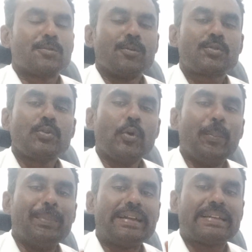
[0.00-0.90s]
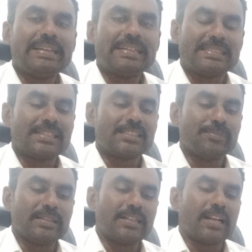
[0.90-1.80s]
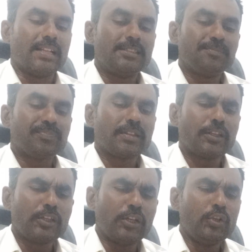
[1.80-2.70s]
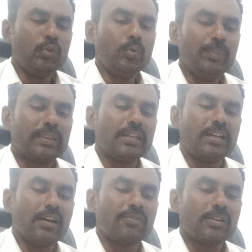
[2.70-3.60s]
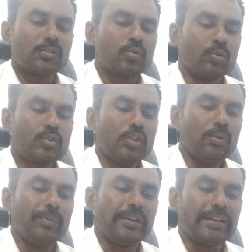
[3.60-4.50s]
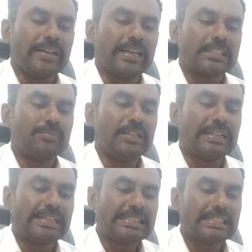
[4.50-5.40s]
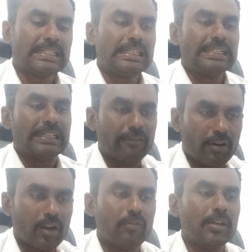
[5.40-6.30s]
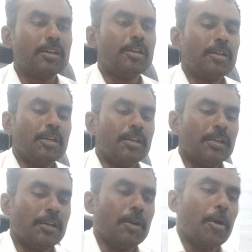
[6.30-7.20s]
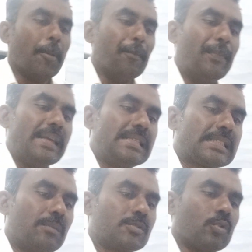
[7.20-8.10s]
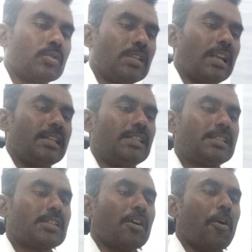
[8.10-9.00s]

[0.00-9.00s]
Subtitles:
Sociometry research methodology. A new method of sociometry has been recently evolved by some sociologists